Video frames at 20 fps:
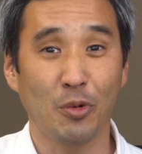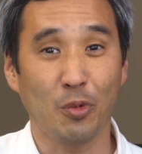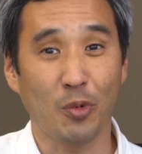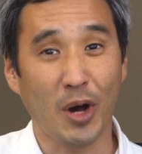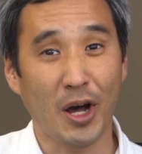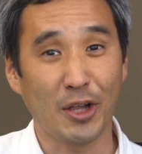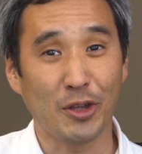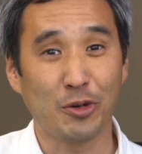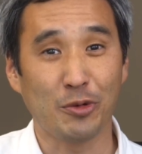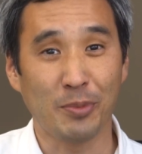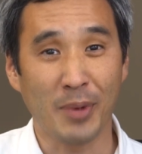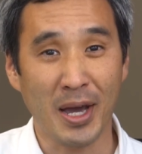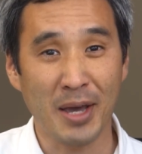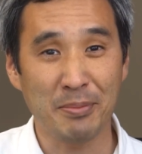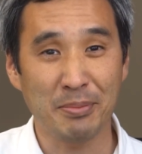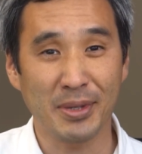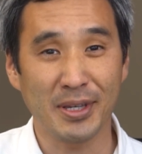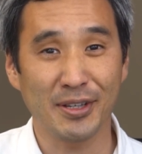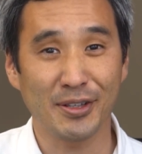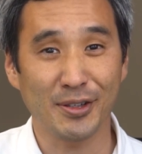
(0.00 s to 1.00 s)
While you
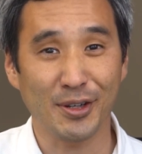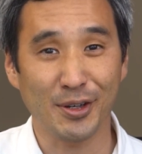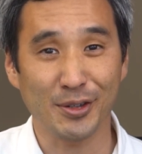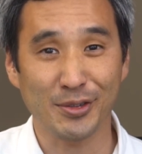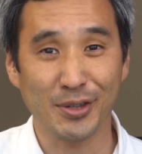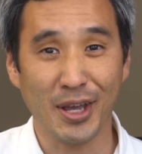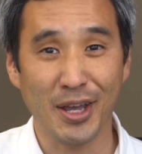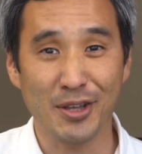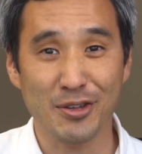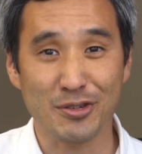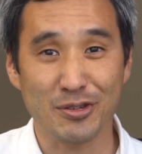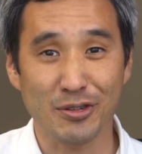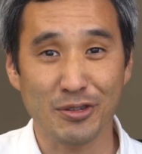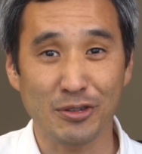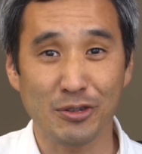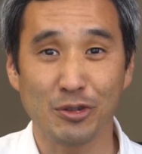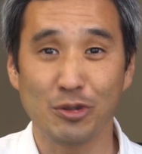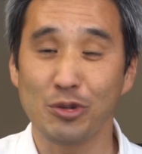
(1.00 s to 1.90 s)
might be in Los Angeles,